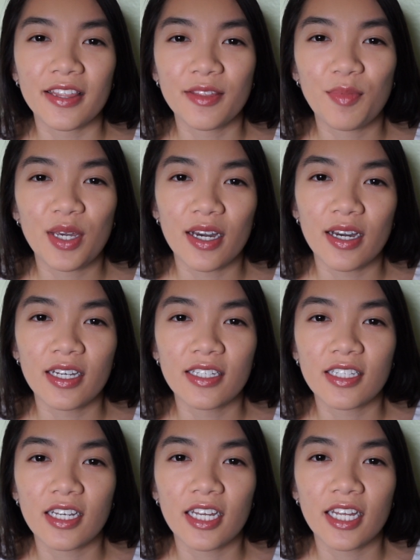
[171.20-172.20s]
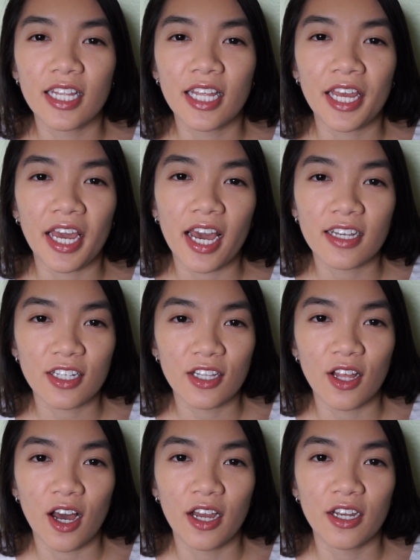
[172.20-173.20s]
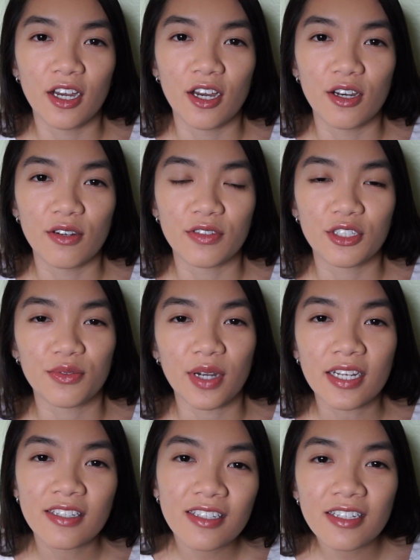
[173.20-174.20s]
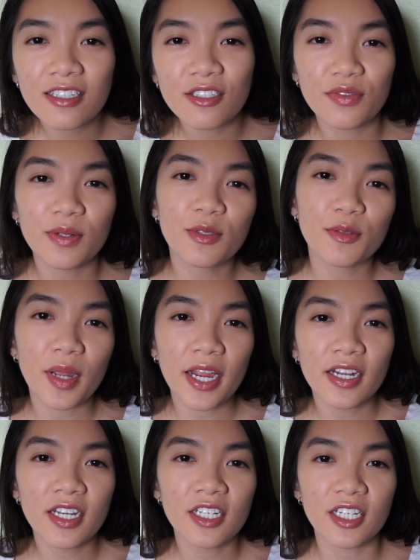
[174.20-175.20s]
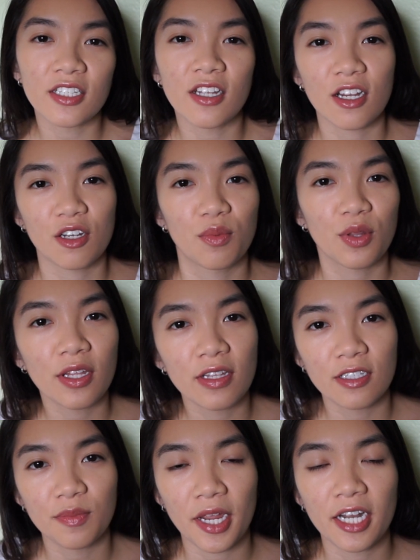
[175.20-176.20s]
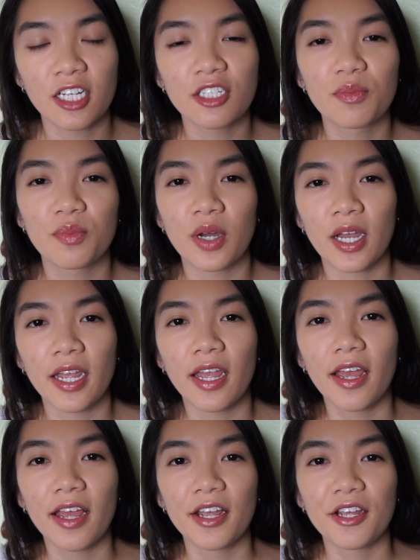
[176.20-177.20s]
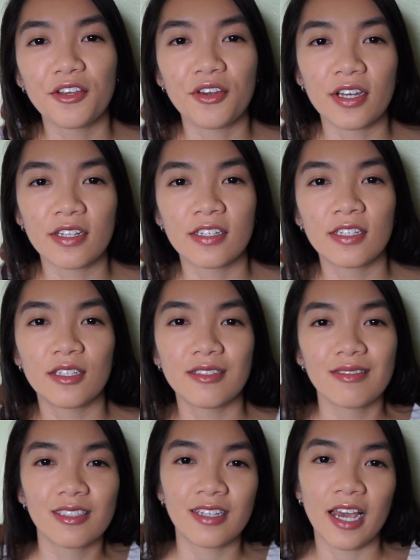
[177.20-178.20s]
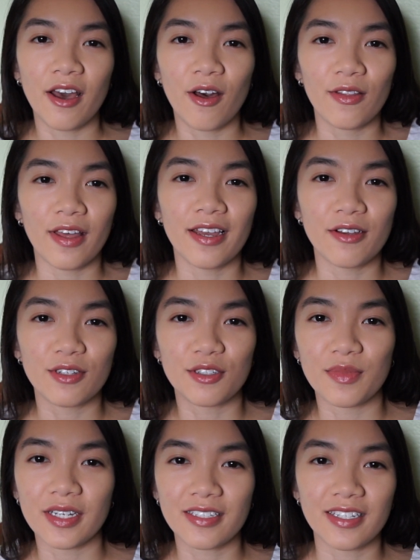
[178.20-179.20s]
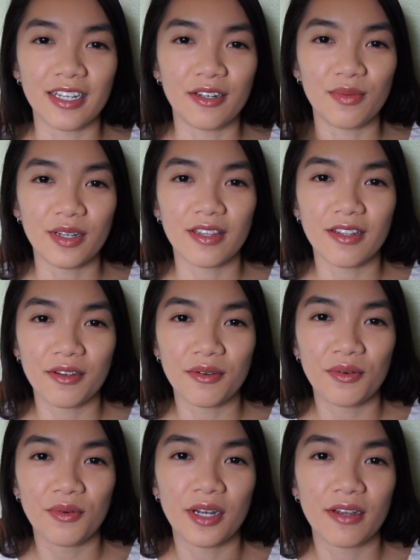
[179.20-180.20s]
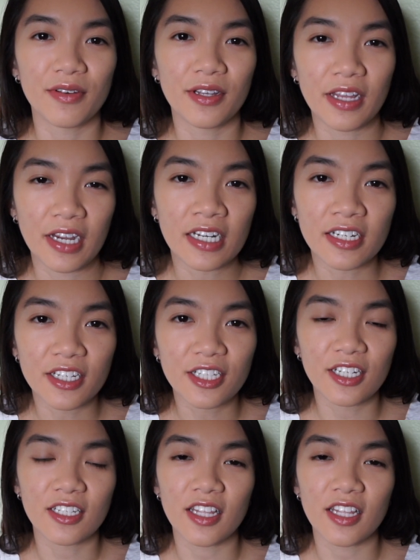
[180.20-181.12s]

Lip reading: because it has a lot of traces from Spanish. It's not completely Spanish, but you could tell that it was mixed in with whatever their indigenous